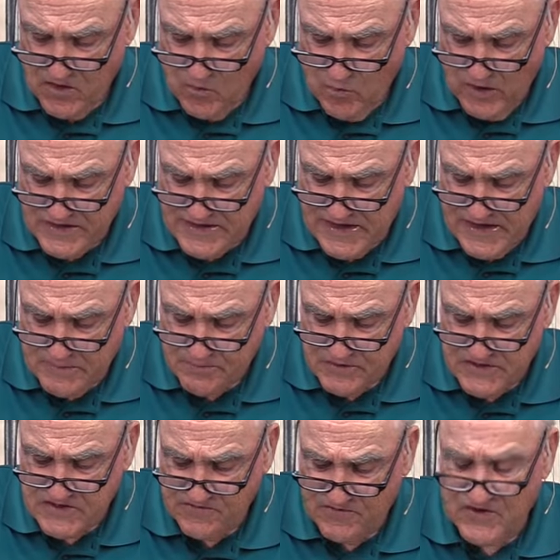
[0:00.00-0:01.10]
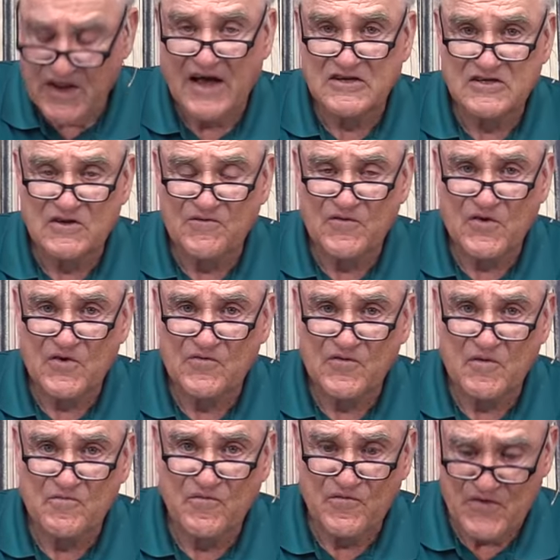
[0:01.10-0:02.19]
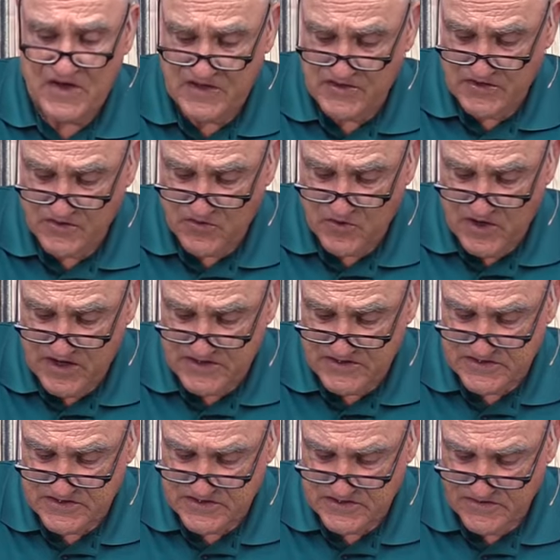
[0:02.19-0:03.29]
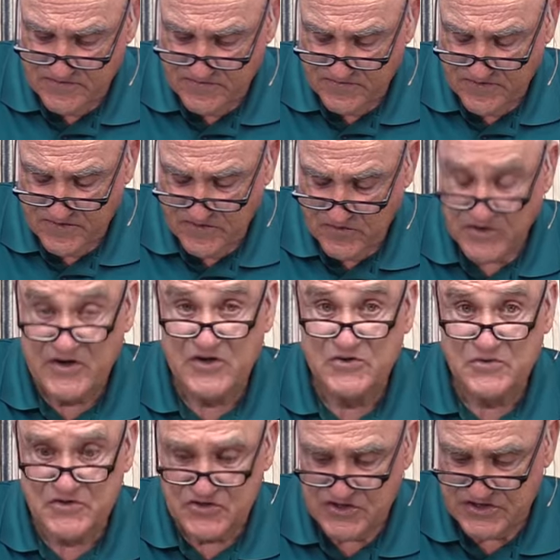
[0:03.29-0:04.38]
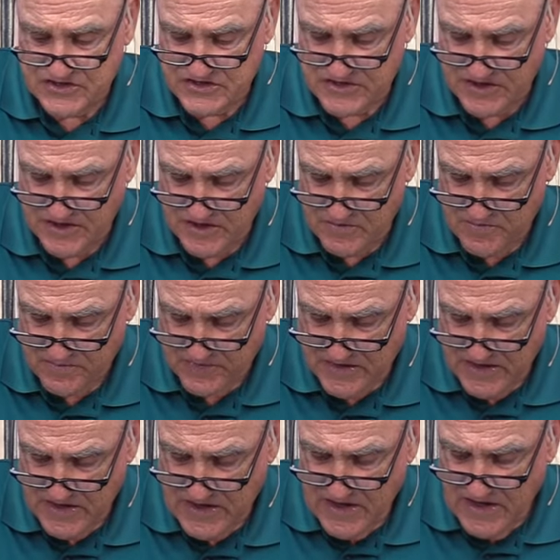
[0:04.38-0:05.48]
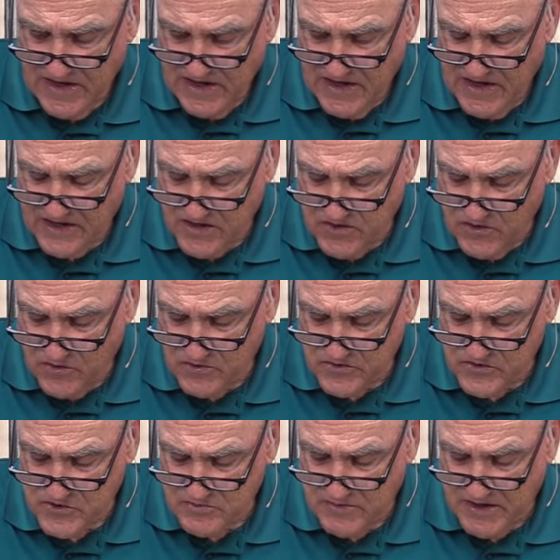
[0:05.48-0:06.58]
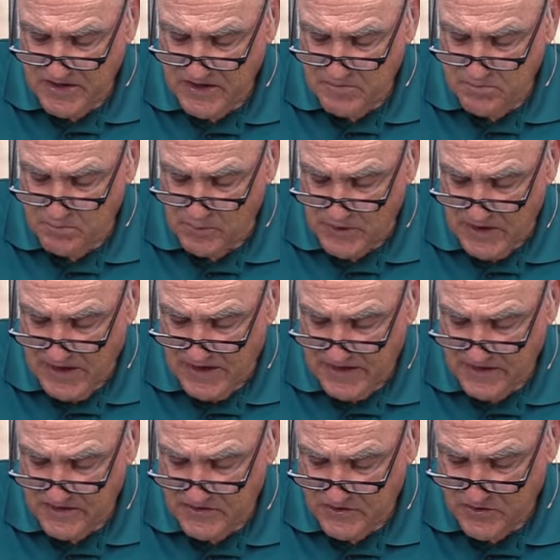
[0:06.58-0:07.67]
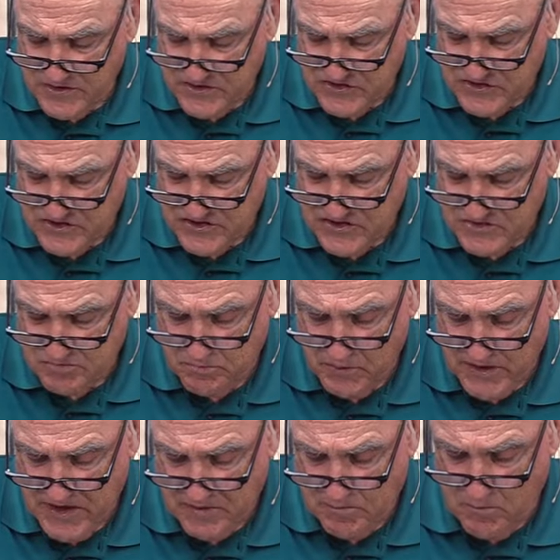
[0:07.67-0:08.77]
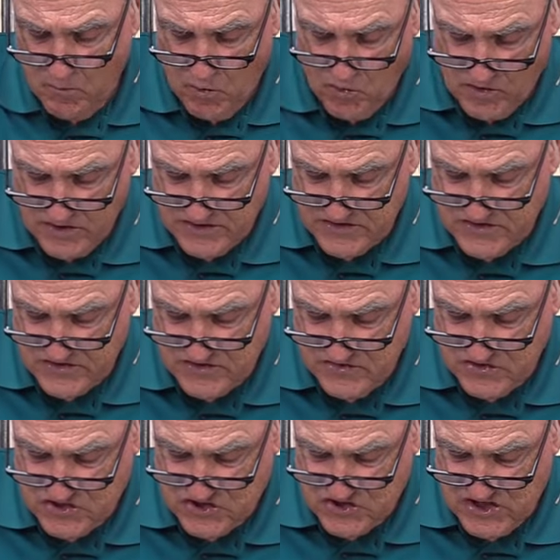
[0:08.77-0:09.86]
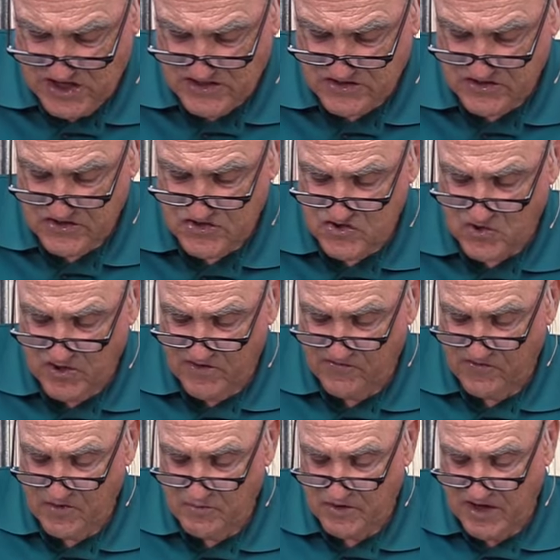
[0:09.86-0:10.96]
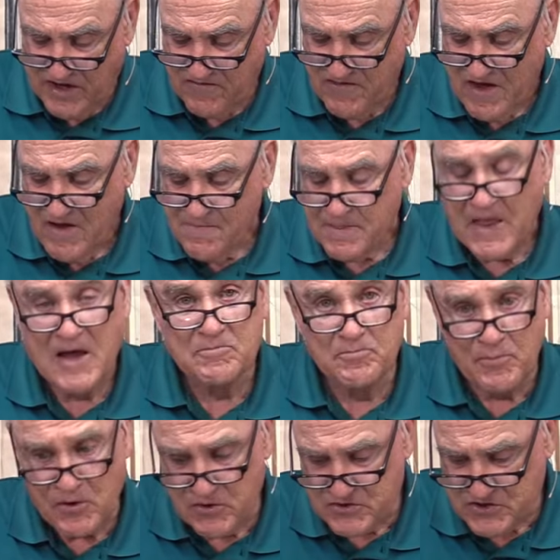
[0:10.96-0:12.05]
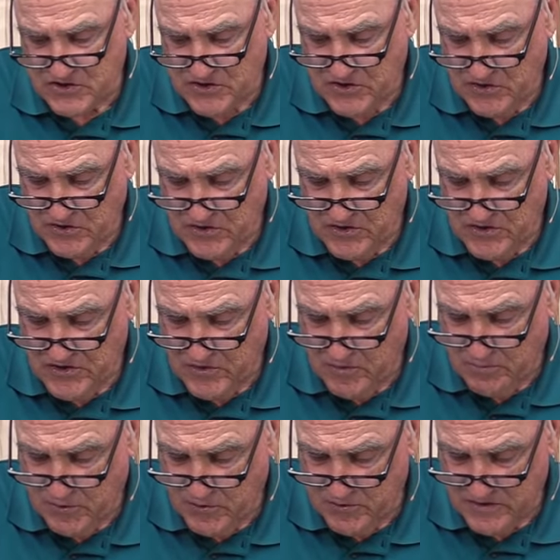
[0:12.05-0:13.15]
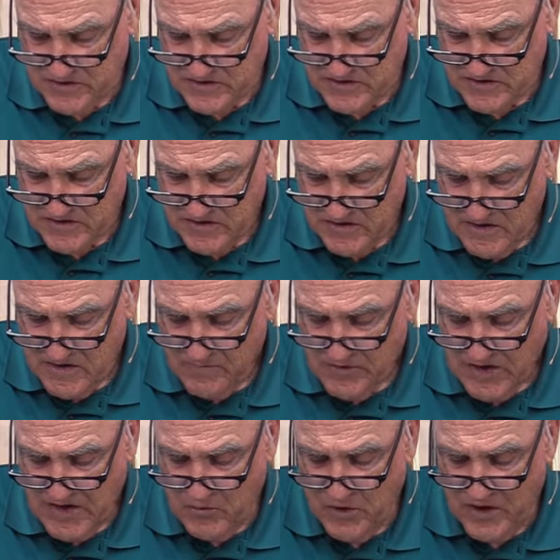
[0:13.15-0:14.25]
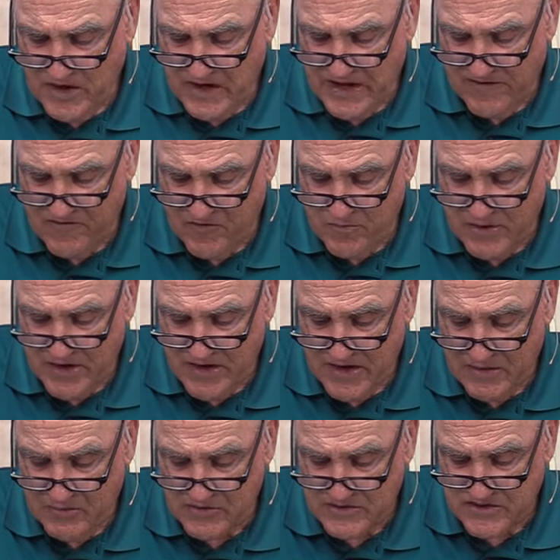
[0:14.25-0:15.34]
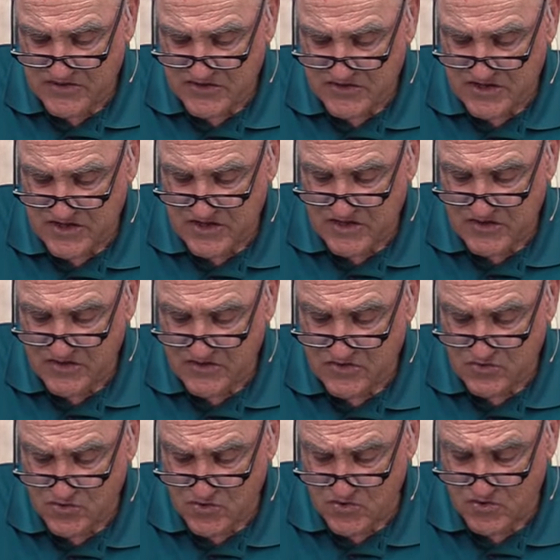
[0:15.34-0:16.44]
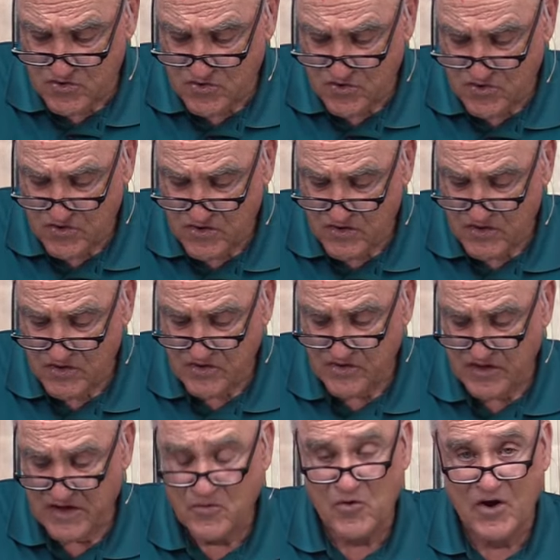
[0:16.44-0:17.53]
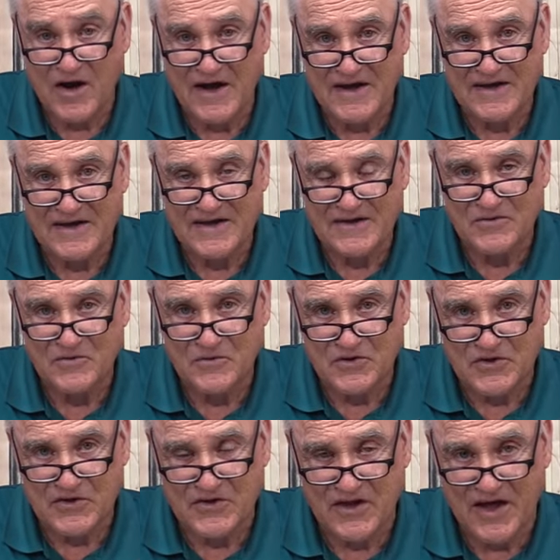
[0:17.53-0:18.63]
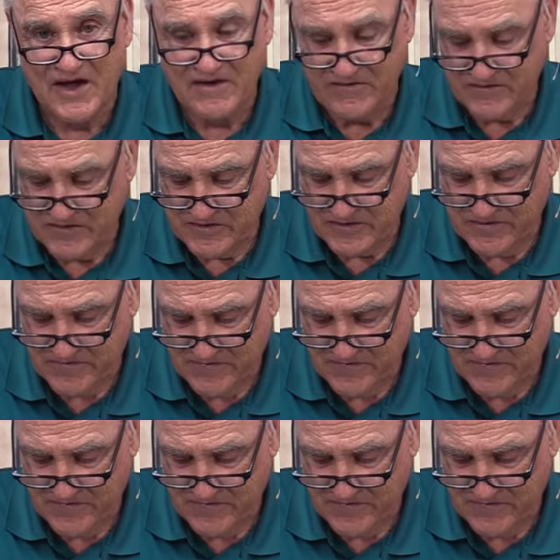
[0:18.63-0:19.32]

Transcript: What kept this philosopher from faith in Christ? Well, here's what she said. He had known too many blind Christians, bleak moralists, who sucked the joy from life and persecuted their opponents. He would never been able to see the truth they were hiding with their lives.